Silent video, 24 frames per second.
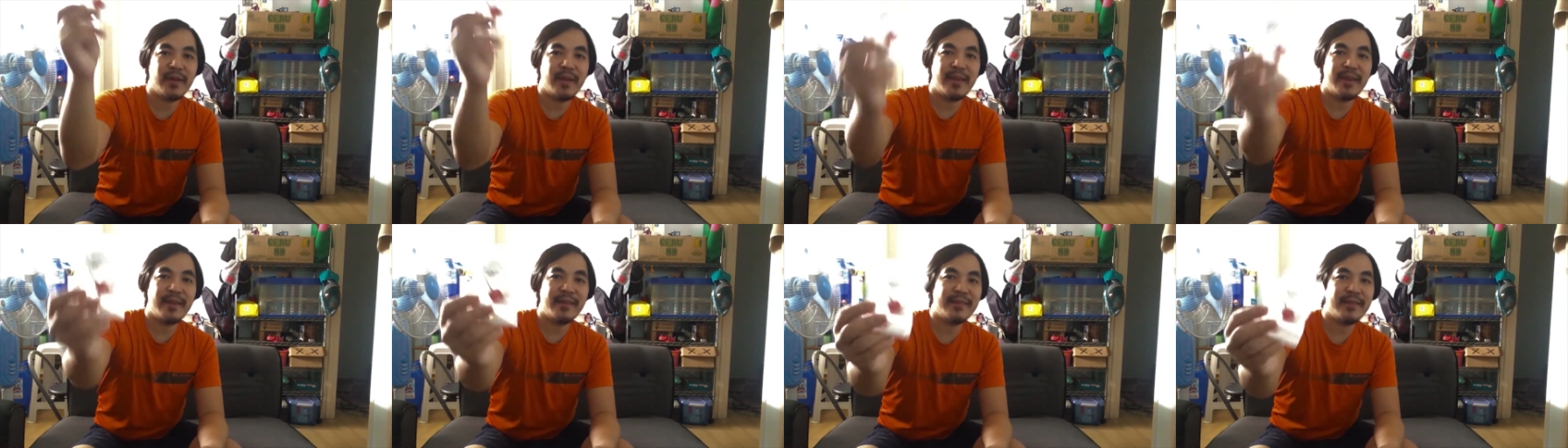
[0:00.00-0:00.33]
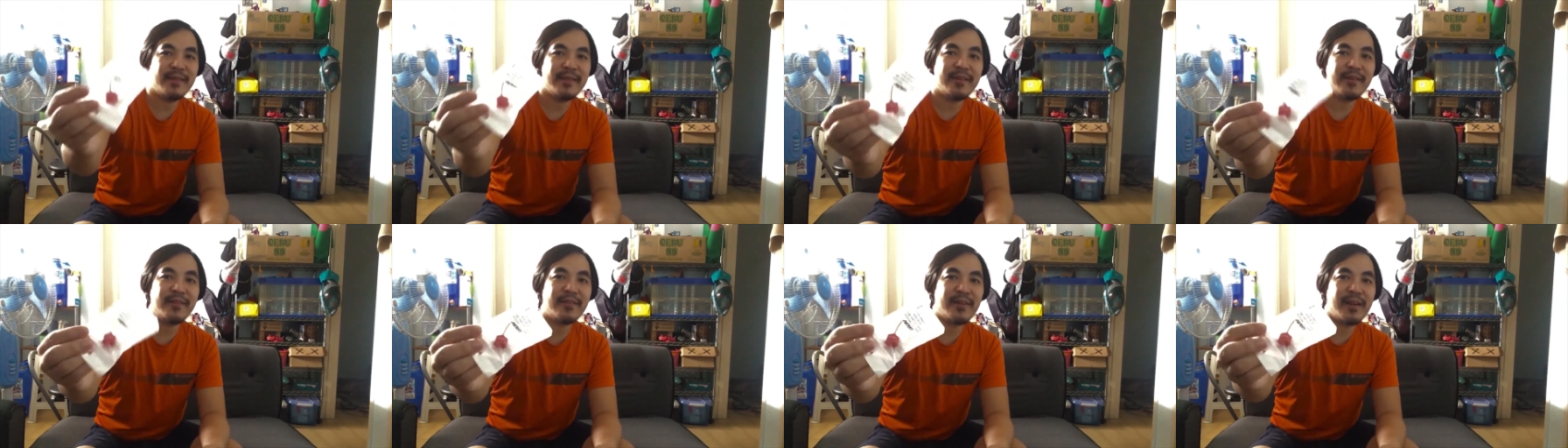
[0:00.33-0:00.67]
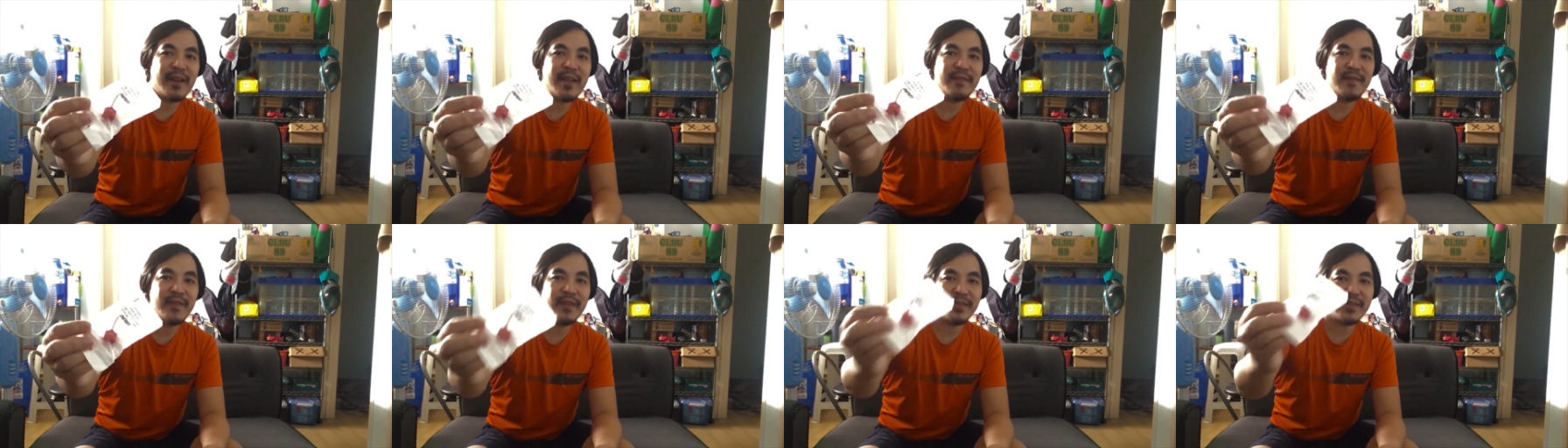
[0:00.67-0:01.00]
and it didn't
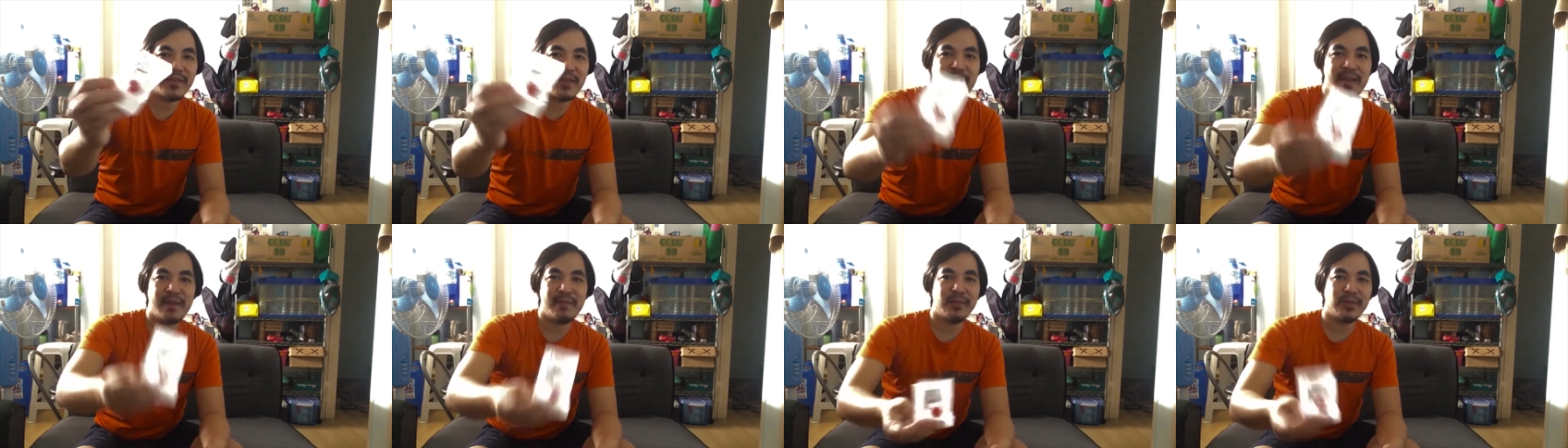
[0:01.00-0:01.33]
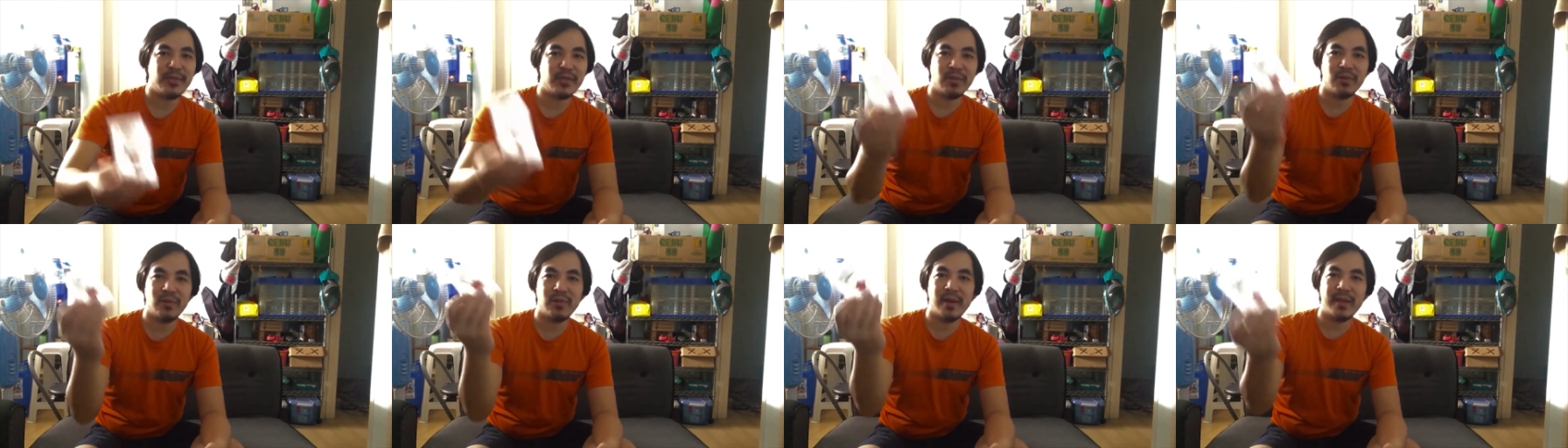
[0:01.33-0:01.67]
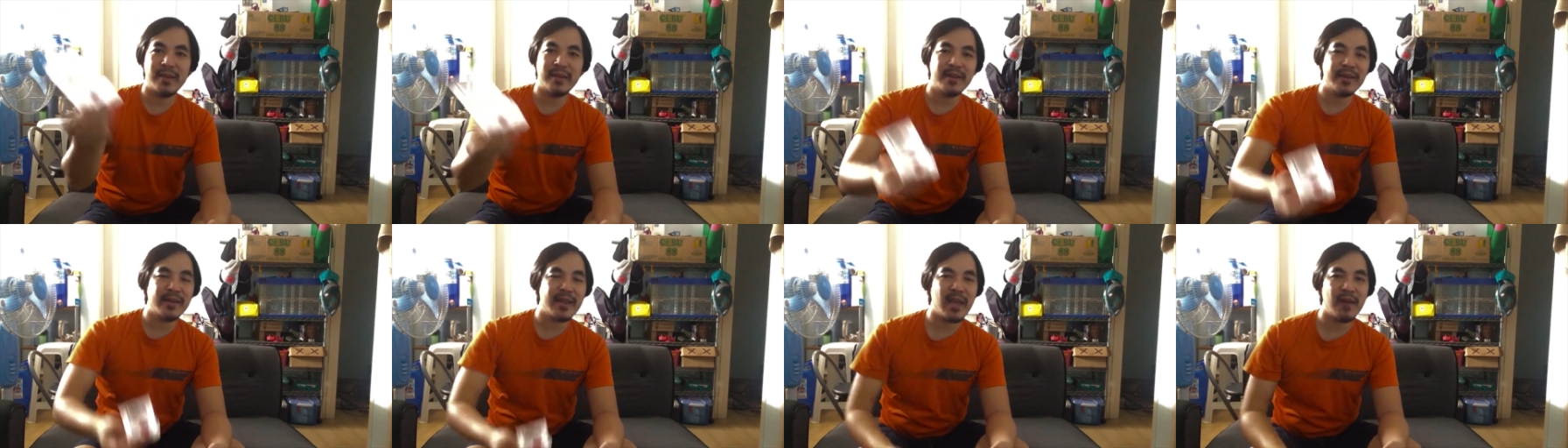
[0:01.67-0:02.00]
arrive in time, so I
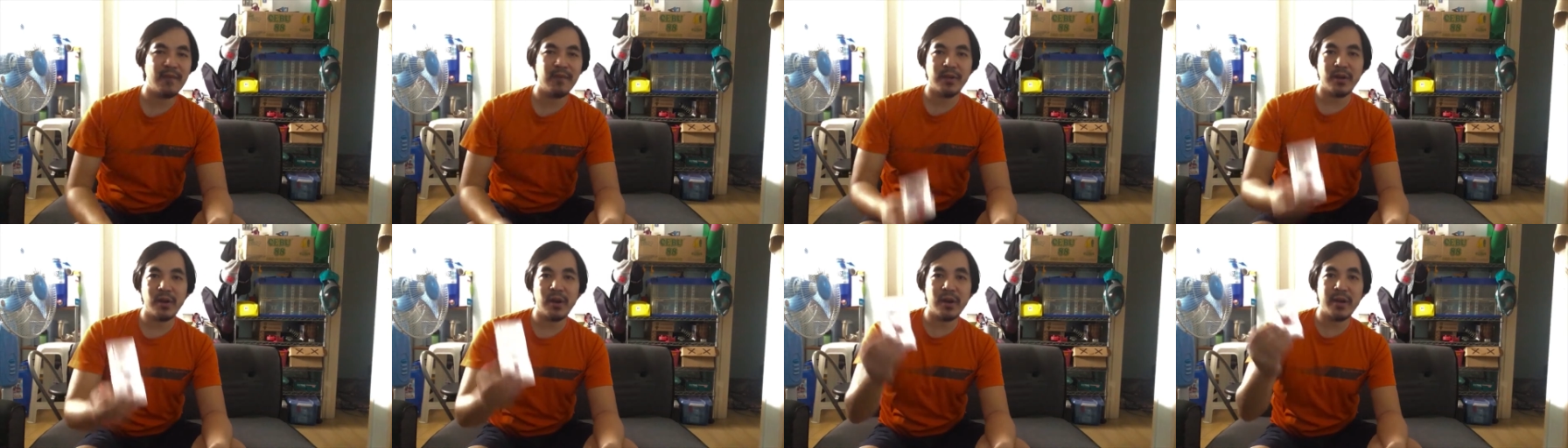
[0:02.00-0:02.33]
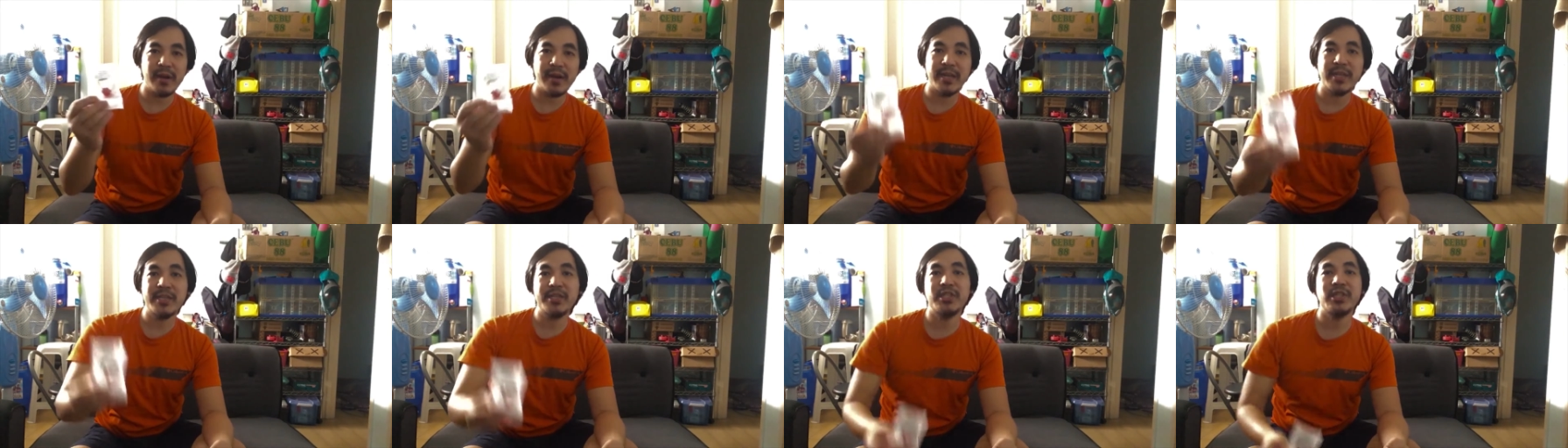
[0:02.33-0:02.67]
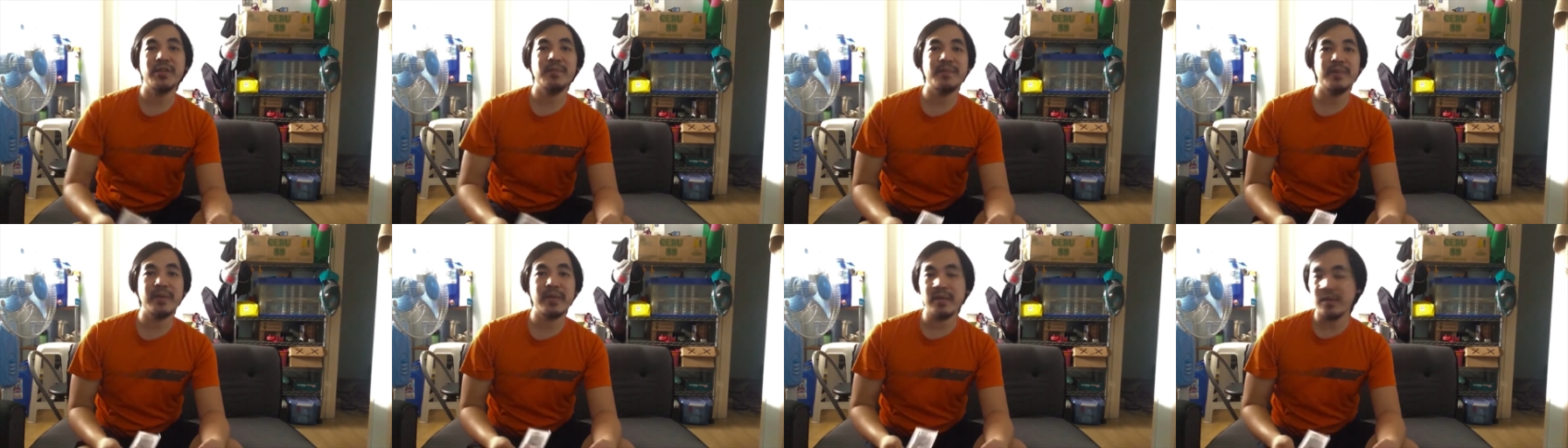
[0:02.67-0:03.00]
didn't have an
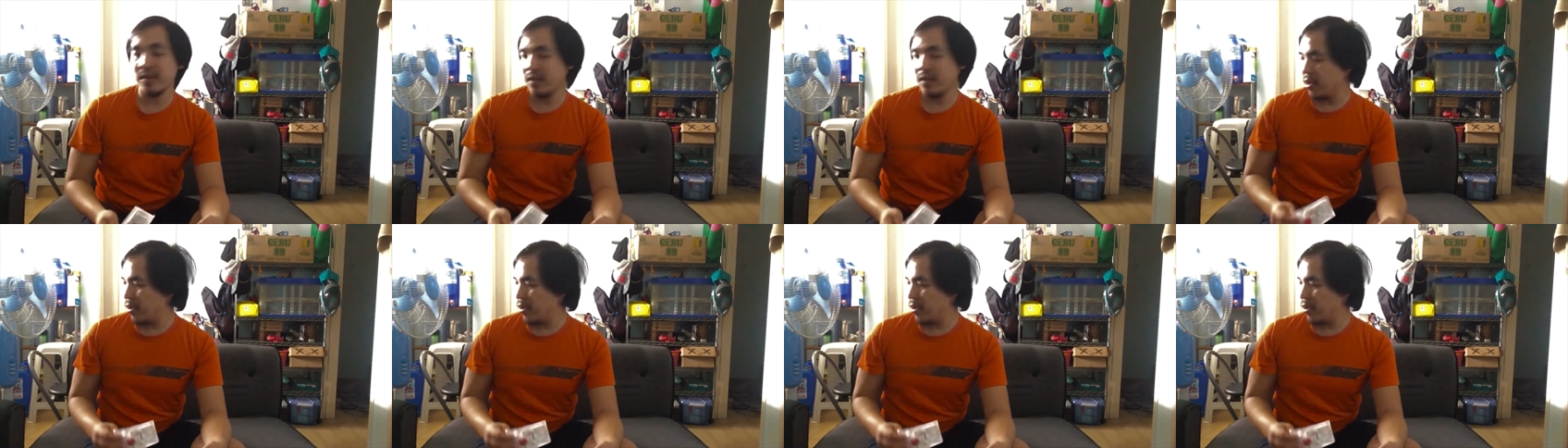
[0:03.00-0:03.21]
RHCP